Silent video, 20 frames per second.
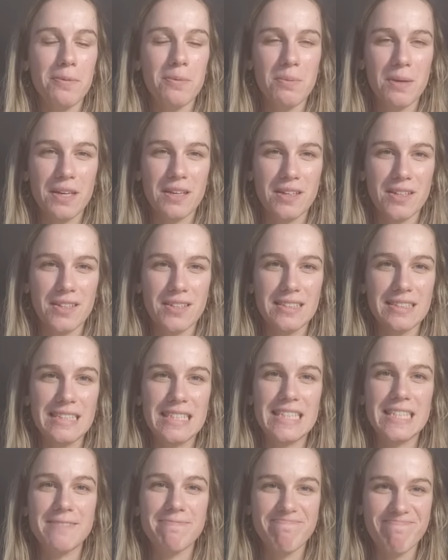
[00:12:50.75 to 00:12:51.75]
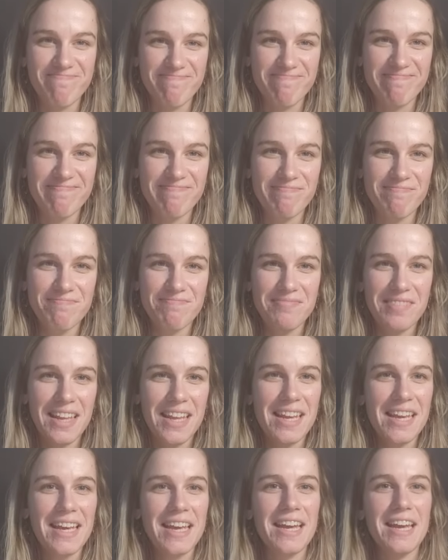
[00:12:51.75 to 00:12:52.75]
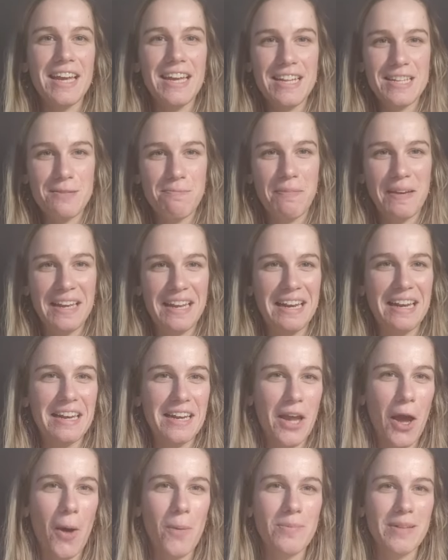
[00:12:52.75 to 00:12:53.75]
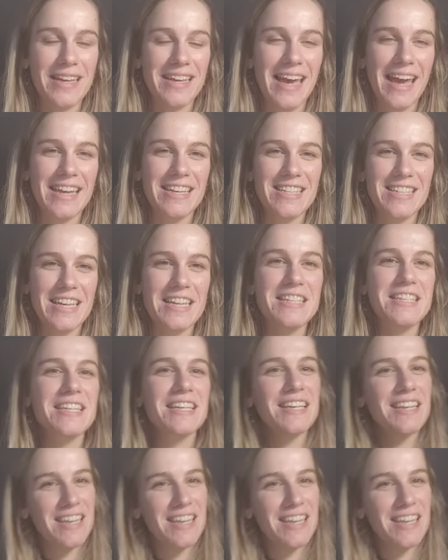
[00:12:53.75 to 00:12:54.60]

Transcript: because it's been complicated.